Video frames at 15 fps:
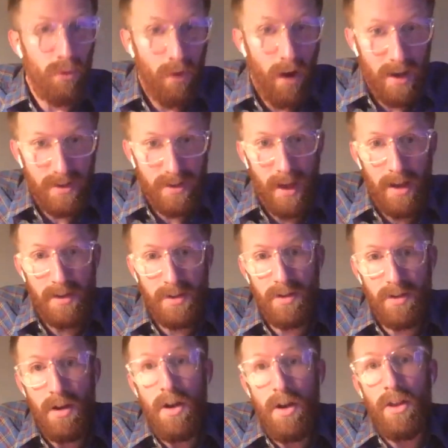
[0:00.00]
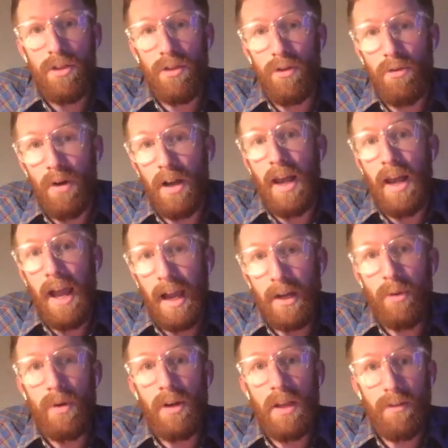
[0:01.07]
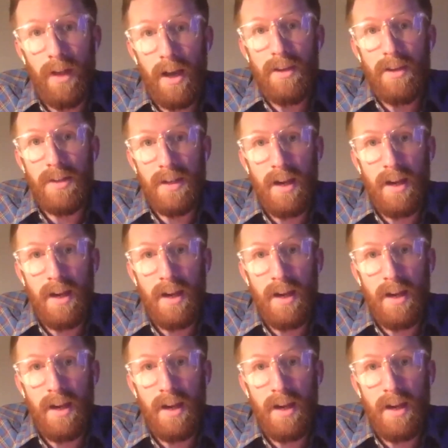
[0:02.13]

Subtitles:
process through an equity lens.